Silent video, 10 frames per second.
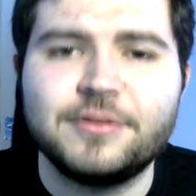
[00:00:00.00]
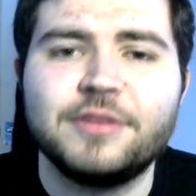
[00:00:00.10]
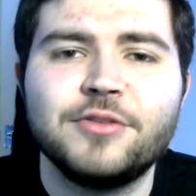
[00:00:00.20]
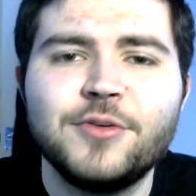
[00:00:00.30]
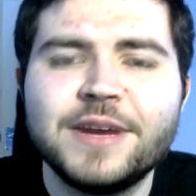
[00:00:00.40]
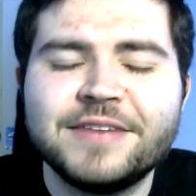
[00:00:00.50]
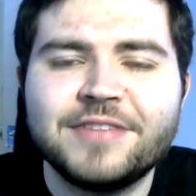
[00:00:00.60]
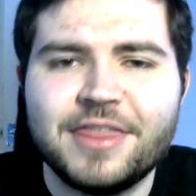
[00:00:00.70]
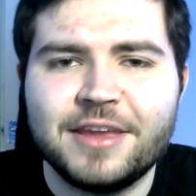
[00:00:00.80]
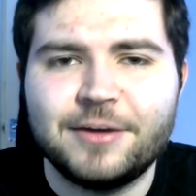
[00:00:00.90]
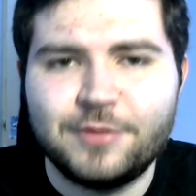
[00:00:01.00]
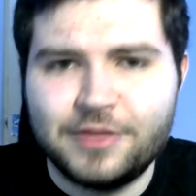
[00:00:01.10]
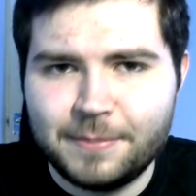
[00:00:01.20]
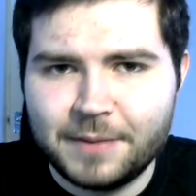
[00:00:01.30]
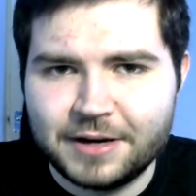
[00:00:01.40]
You do have to think
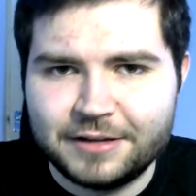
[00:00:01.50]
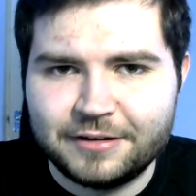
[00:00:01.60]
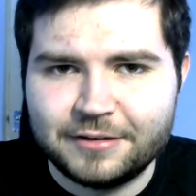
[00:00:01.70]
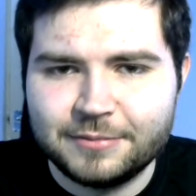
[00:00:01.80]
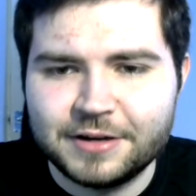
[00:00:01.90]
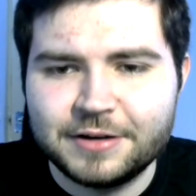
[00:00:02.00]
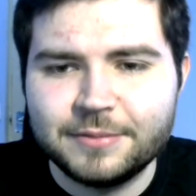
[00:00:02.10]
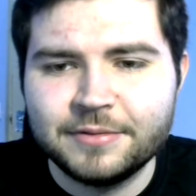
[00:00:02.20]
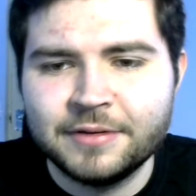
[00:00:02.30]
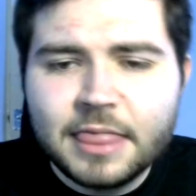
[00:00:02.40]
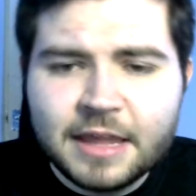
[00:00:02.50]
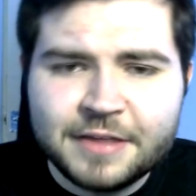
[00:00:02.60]
with your mind sometimes.